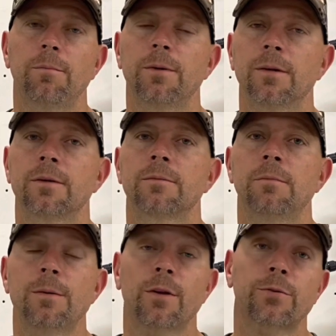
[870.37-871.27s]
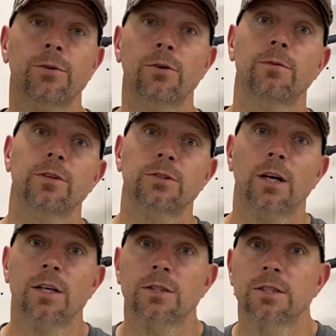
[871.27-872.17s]
and maybe I'll throw it over to
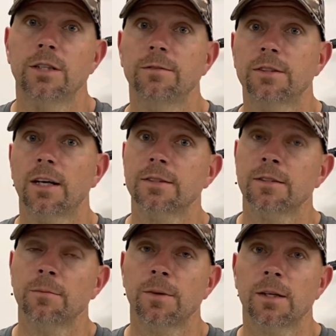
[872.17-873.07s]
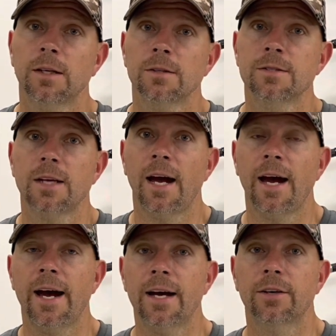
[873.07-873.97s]
Josh to see if he's got something else to
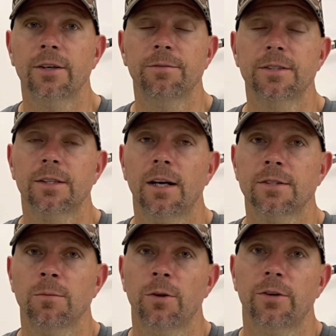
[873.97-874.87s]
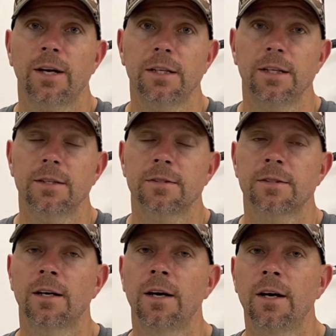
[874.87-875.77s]
add or if he's got some other ideas.
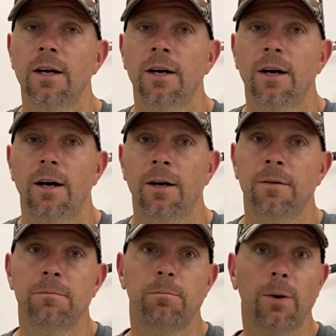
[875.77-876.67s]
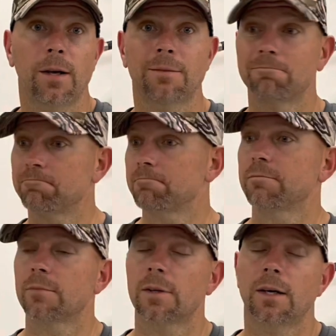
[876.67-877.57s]
But
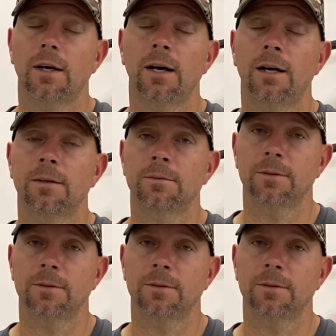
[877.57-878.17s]
as